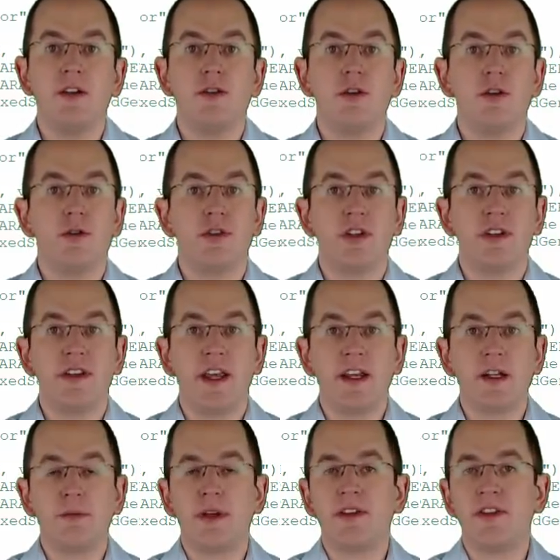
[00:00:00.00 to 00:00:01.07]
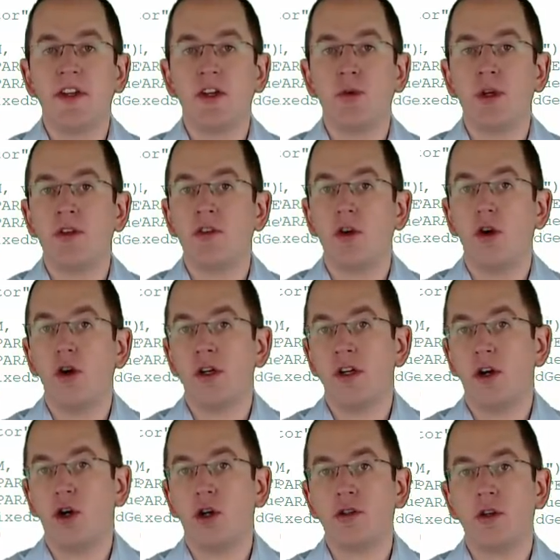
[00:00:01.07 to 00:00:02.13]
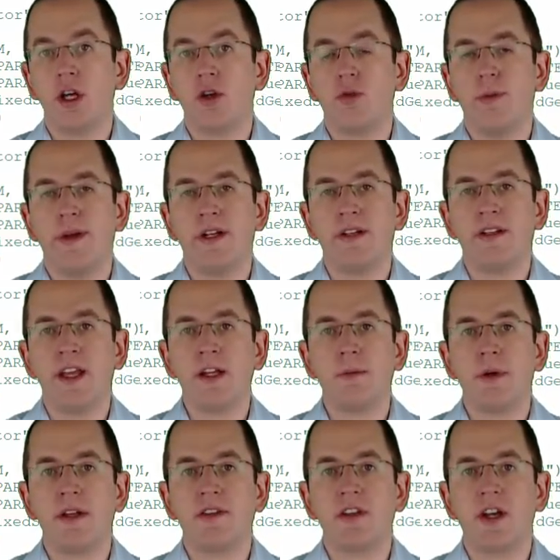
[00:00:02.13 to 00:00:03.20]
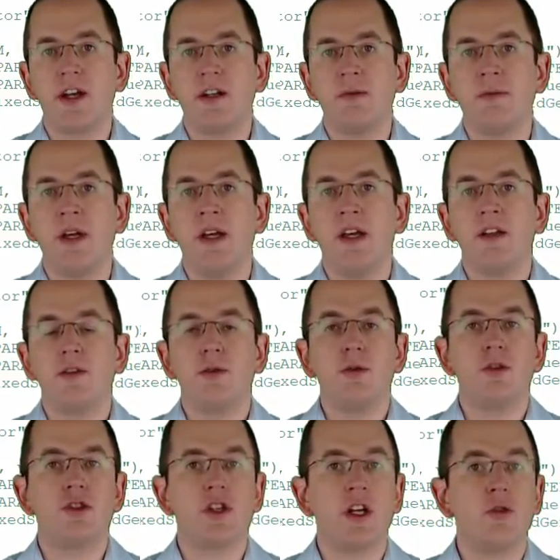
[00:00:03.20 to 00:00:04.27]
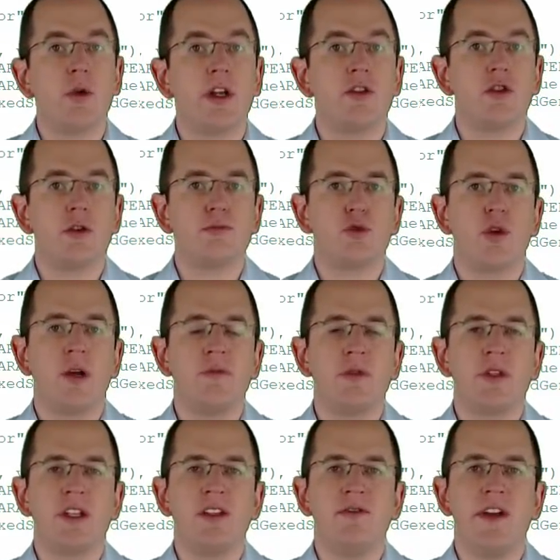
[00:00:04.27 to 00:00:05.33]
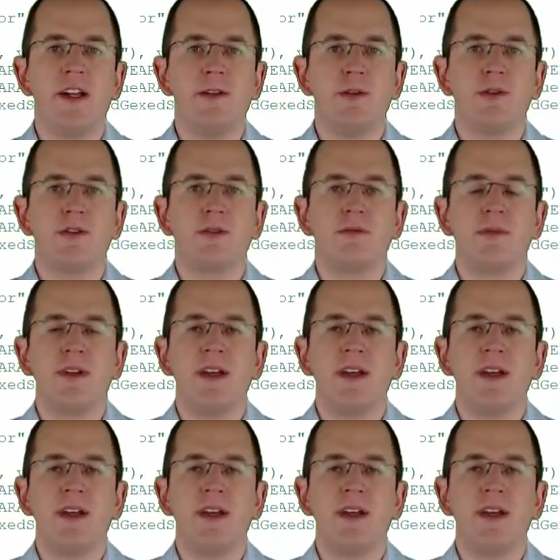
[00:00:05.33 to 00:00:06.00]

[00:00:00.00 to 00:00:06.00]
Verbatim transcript: to use a database sequence or an auto-incremented database column to generate your primary key values.